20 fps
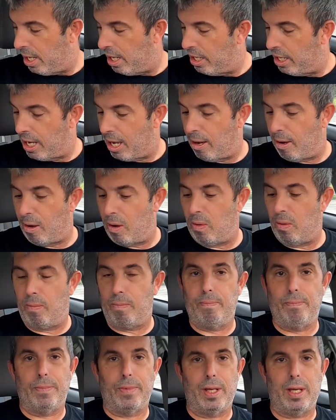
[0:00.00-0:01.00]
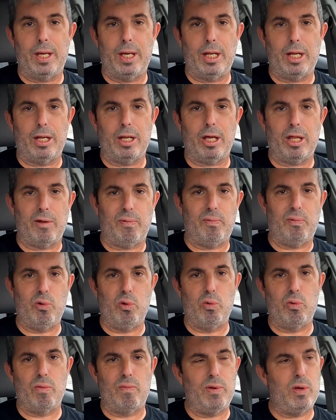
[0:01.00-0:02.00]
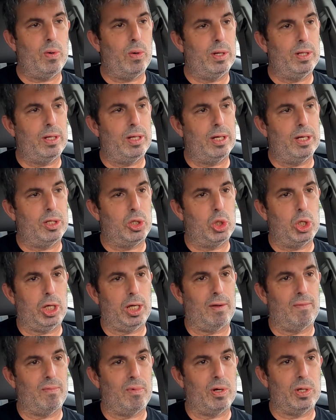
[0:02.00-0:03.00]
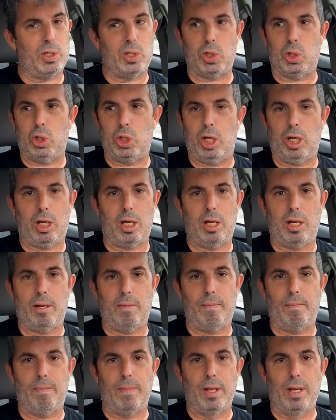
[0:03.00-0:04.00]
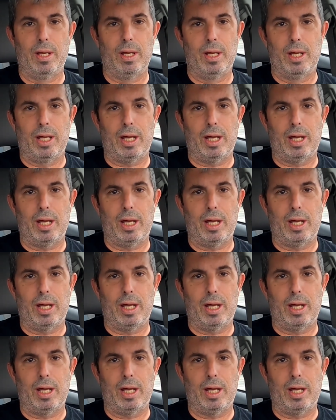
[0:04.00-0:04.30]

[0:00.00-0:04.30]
And now, in another food review I did a chicken versus chicken, and